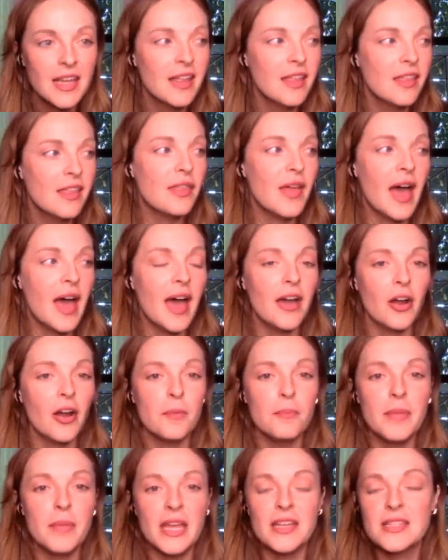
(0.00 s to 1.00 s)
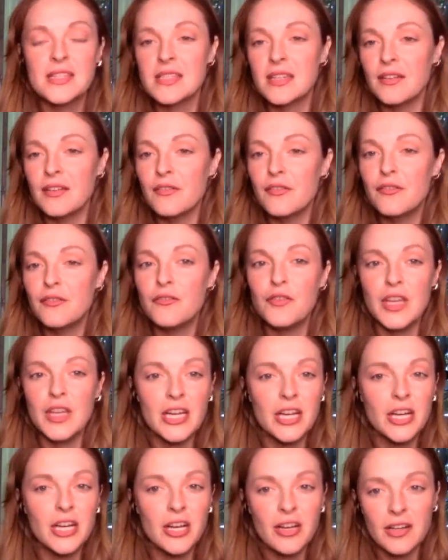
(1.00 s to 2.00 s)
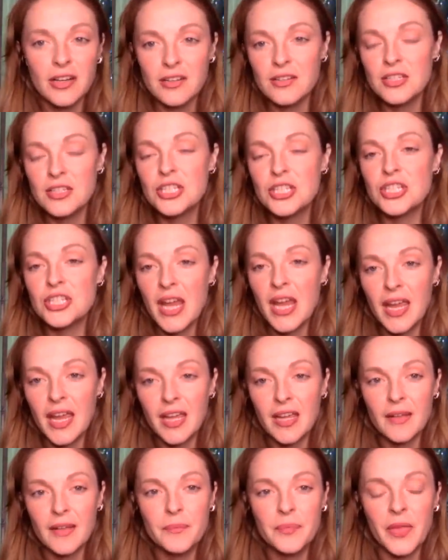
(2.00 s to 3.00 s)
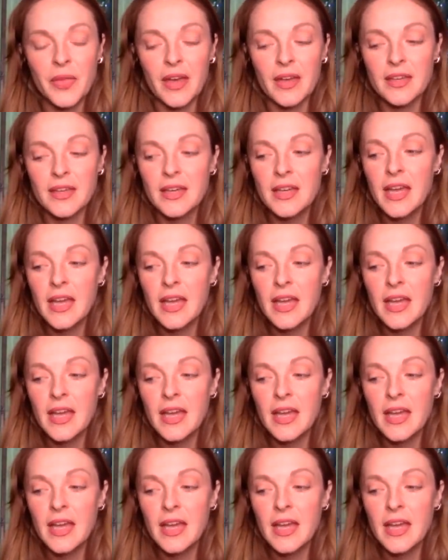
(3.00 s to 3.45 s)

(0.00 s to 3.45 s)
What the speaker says: that are based in fear and shame, like,